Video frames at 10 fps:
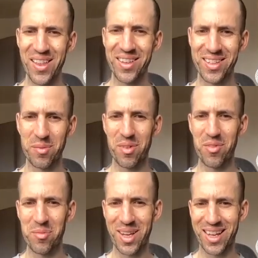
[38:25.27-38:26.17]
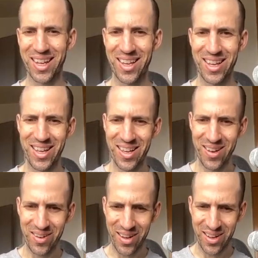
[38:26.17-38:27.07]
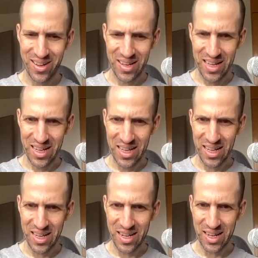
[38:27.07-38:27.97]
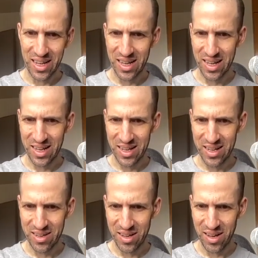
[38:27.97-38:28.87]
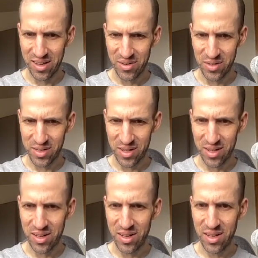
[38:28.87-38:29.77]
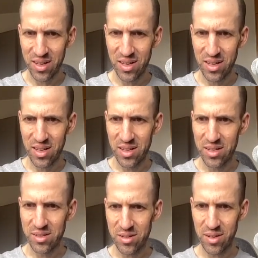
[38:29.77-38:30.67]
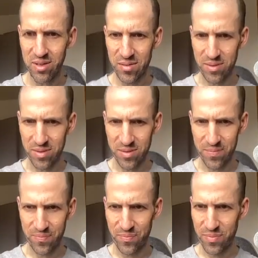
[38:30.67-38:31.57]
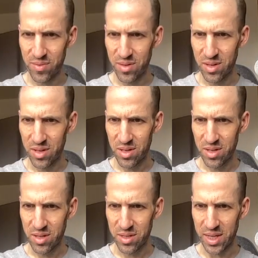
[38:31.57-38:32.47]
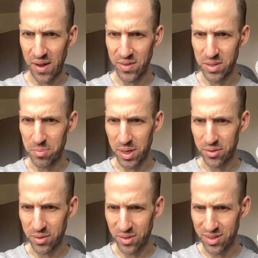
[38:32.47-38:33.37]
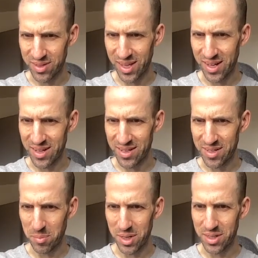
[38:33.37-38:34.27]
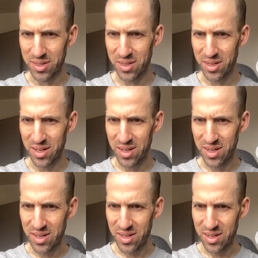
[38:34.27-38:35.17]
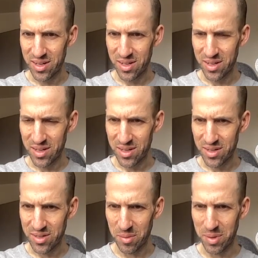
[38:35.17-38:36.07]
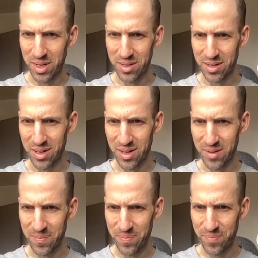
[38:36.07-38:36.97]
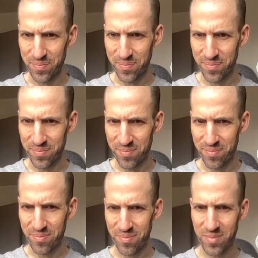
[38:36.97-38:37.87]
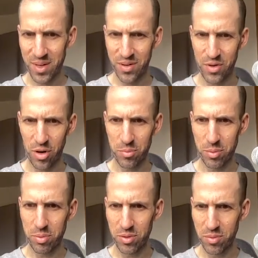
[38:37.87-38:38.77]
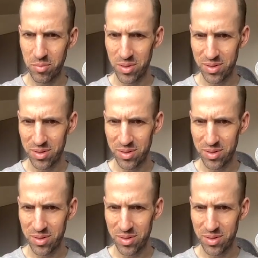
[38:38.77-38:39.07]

this is Mervyn Peake. Okay. And uh yeah, interesting stuff. Savage pencil. Is that somebody's somebody's uh nom de plume?